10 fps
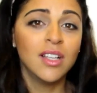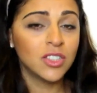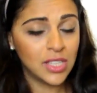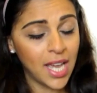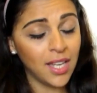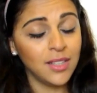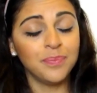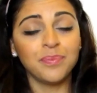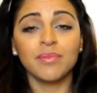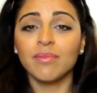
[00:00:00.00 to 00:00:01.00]
Today
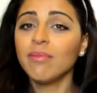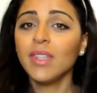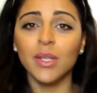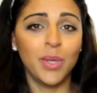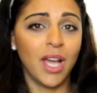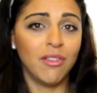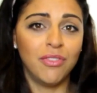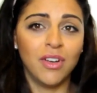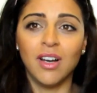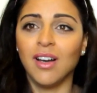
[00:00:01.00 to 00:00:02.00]
we have
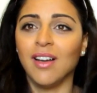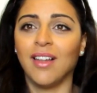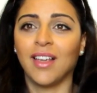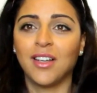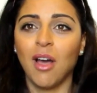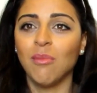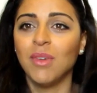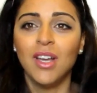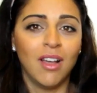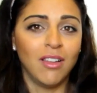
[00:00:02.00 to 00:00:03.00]

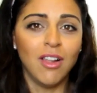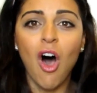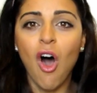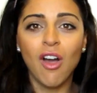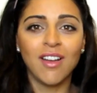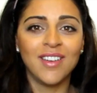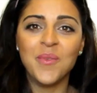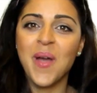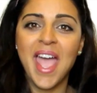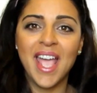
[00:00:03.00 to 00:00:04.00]
come a long
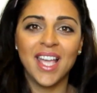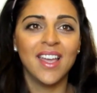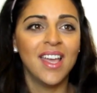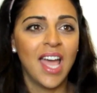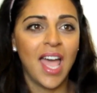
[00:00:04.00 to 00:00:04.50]
way,